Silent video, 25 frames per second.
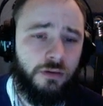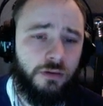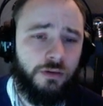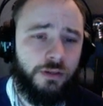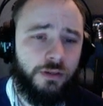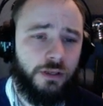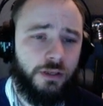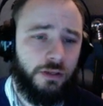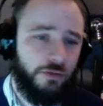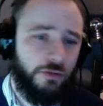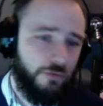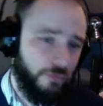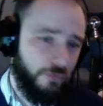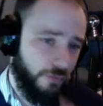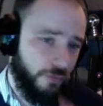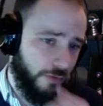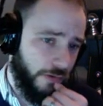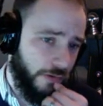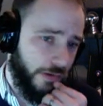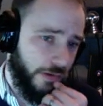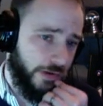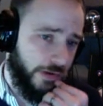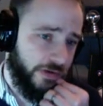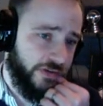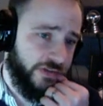okay, so we'll
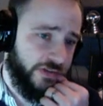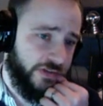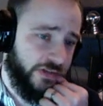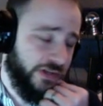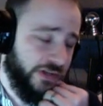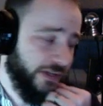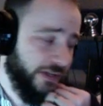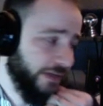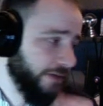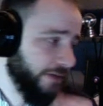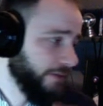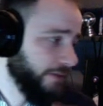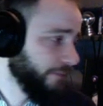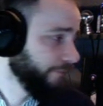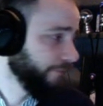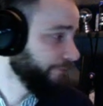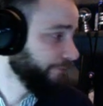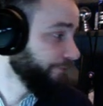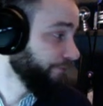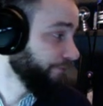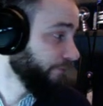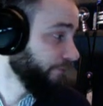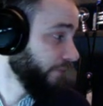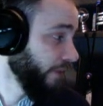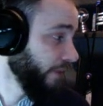actually need,
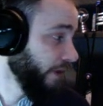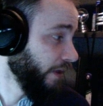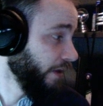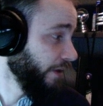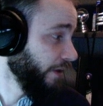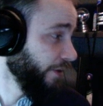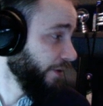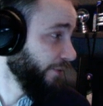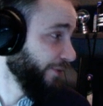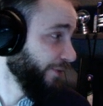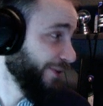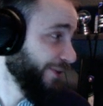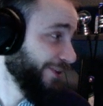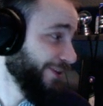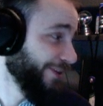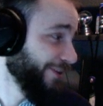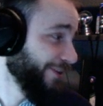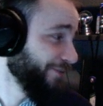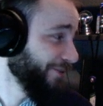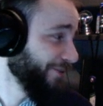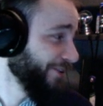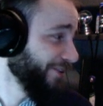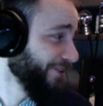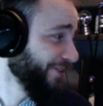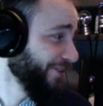we need to
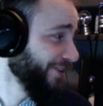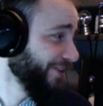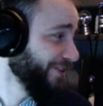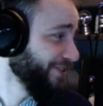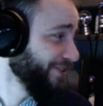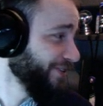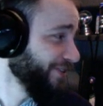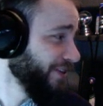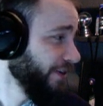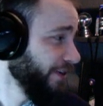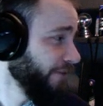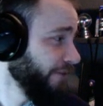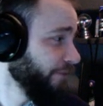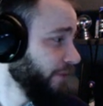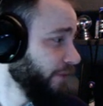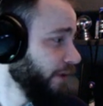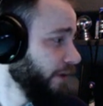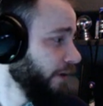upgrade a lot of stuff.